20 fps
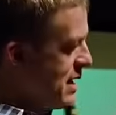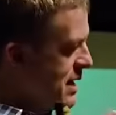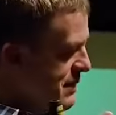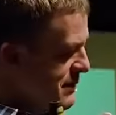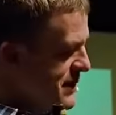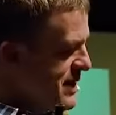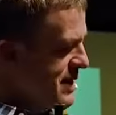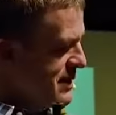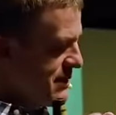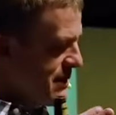
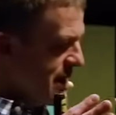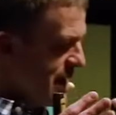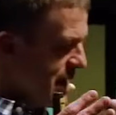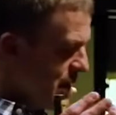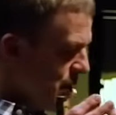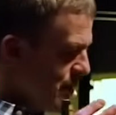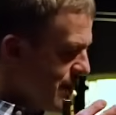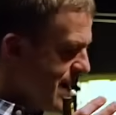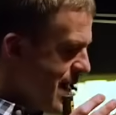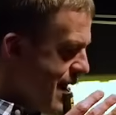that
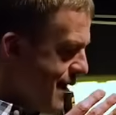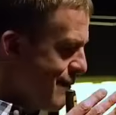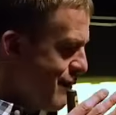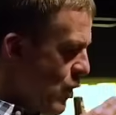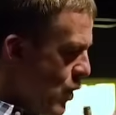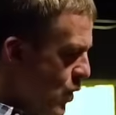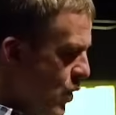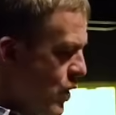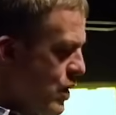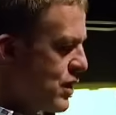here we
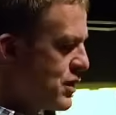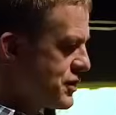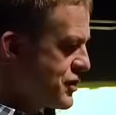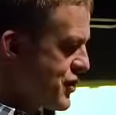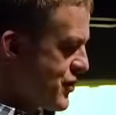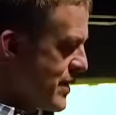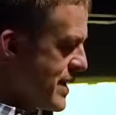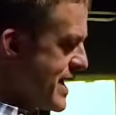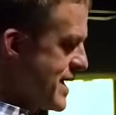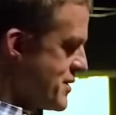have oral
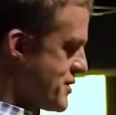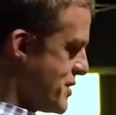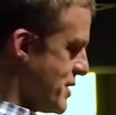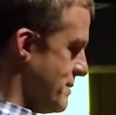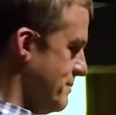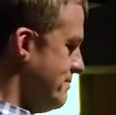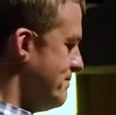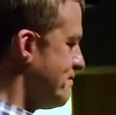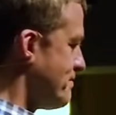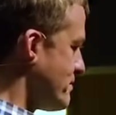
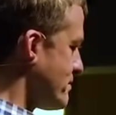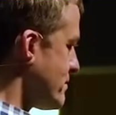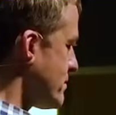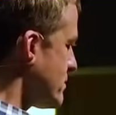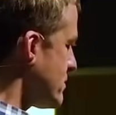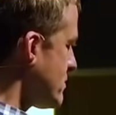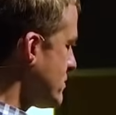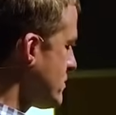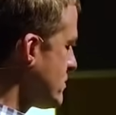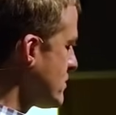tradition,
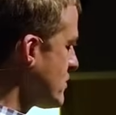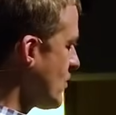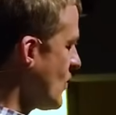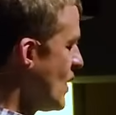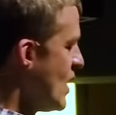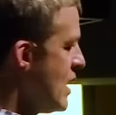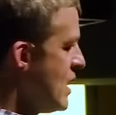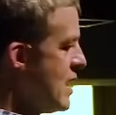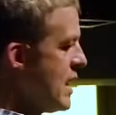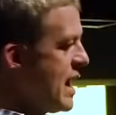
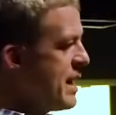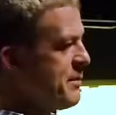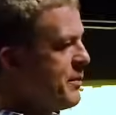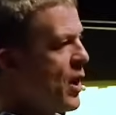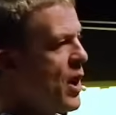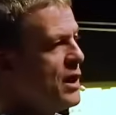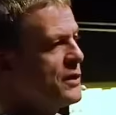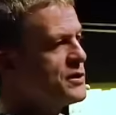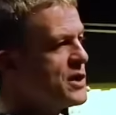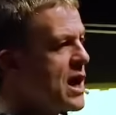and
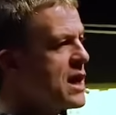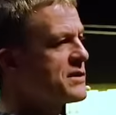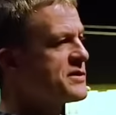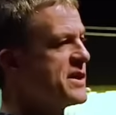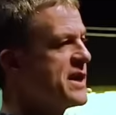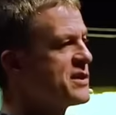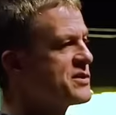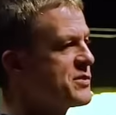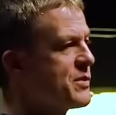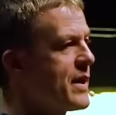Paul
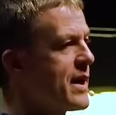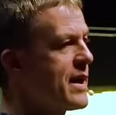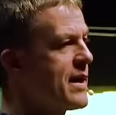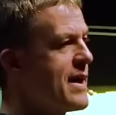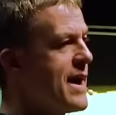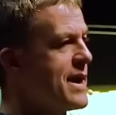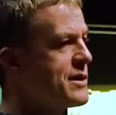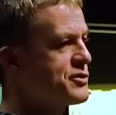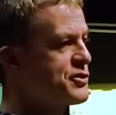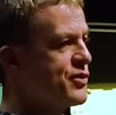talks elsewhere
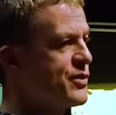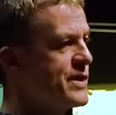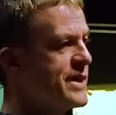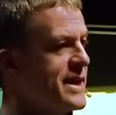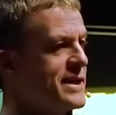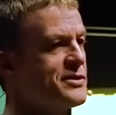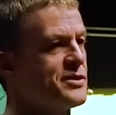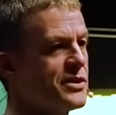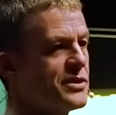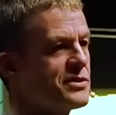how
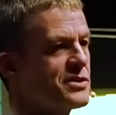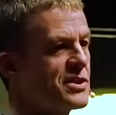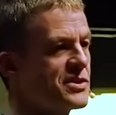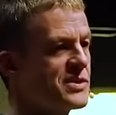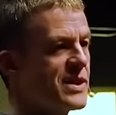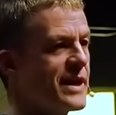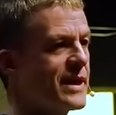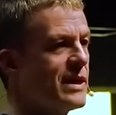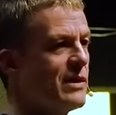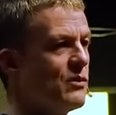tradition,
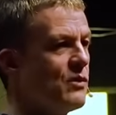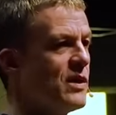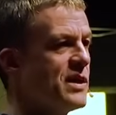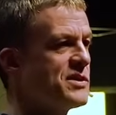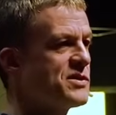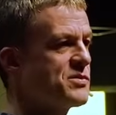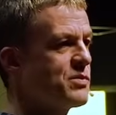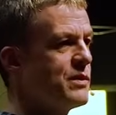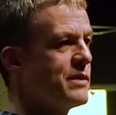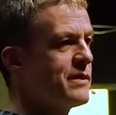just like it
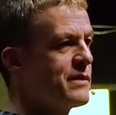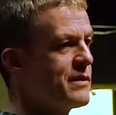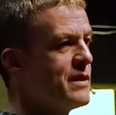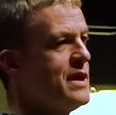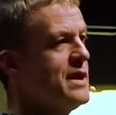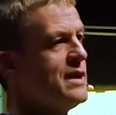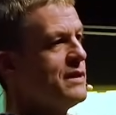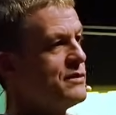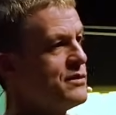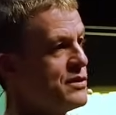was
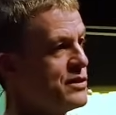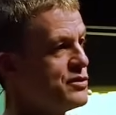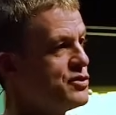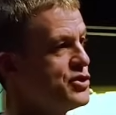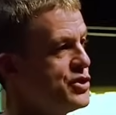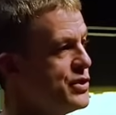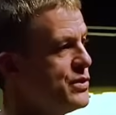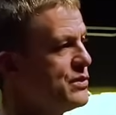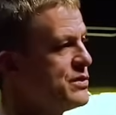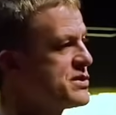with the
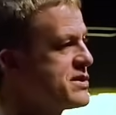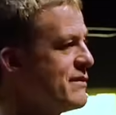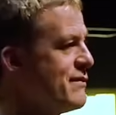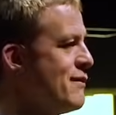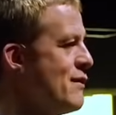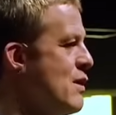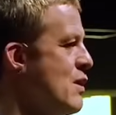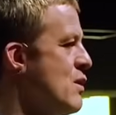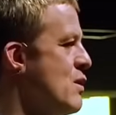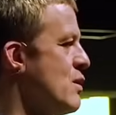Jews
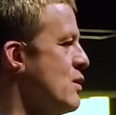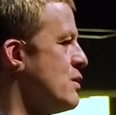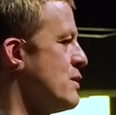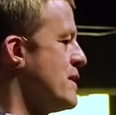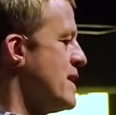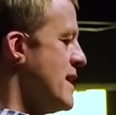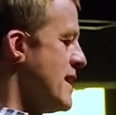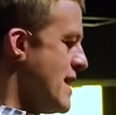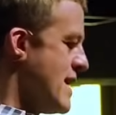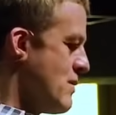of
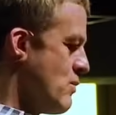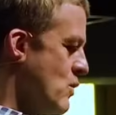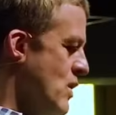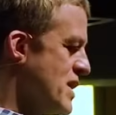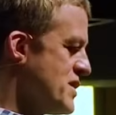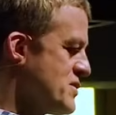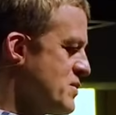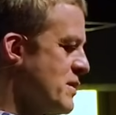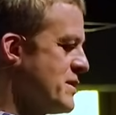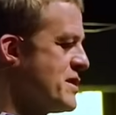old, it
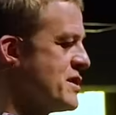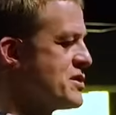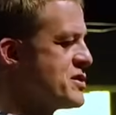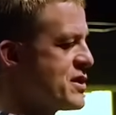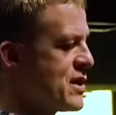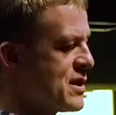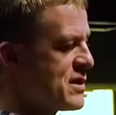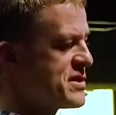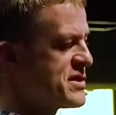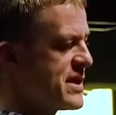was with the
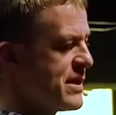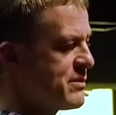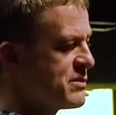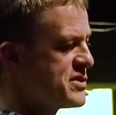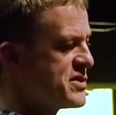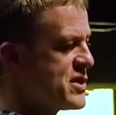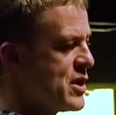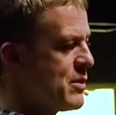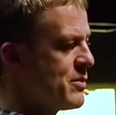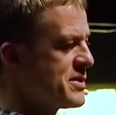church that
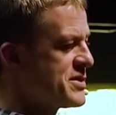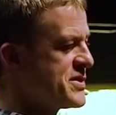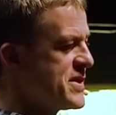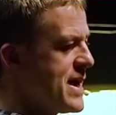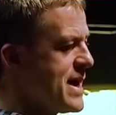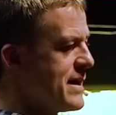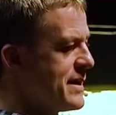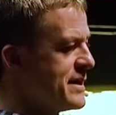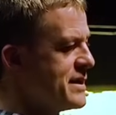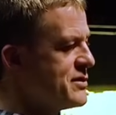was
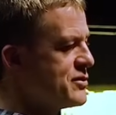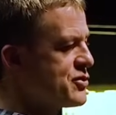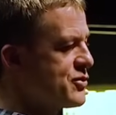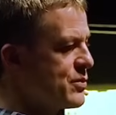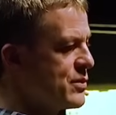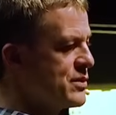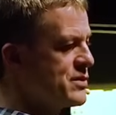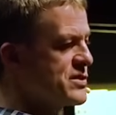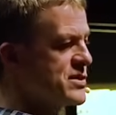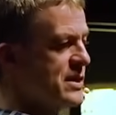domiciled in
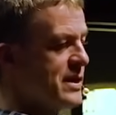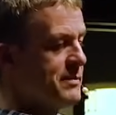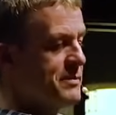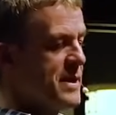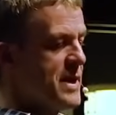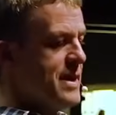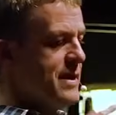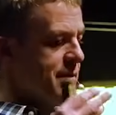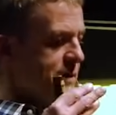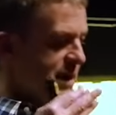Jerusalem,
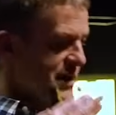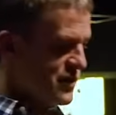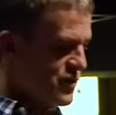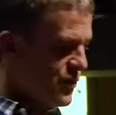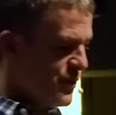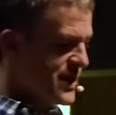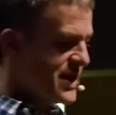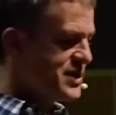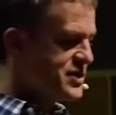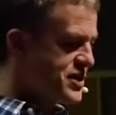that
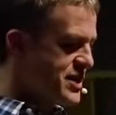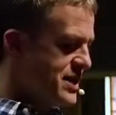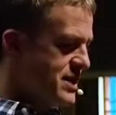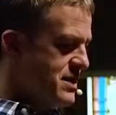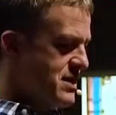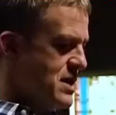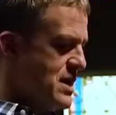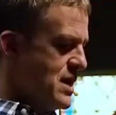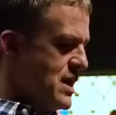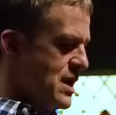
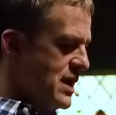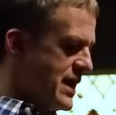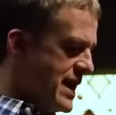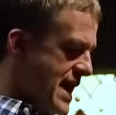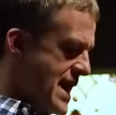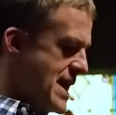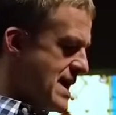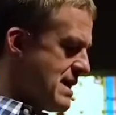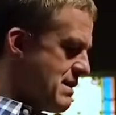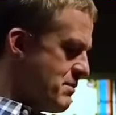tradition
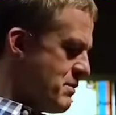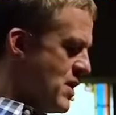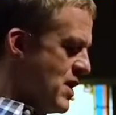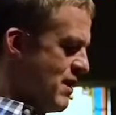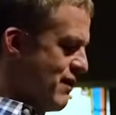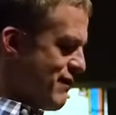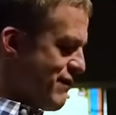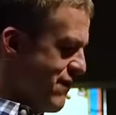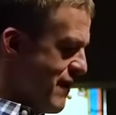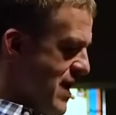
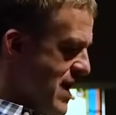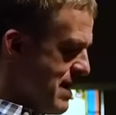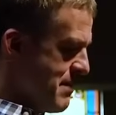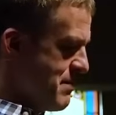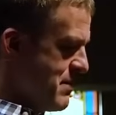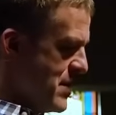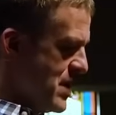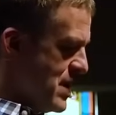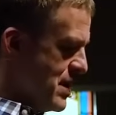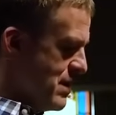came
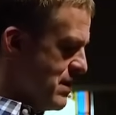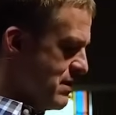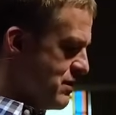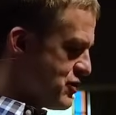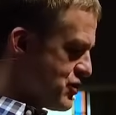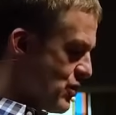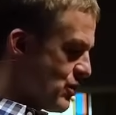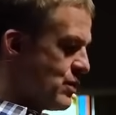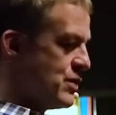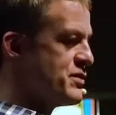from
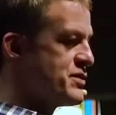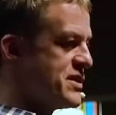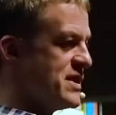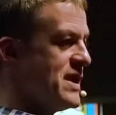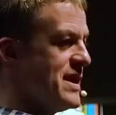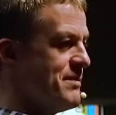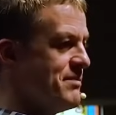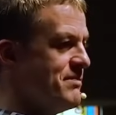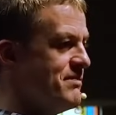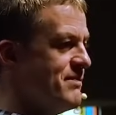
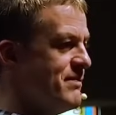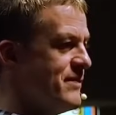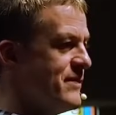Jerusalem.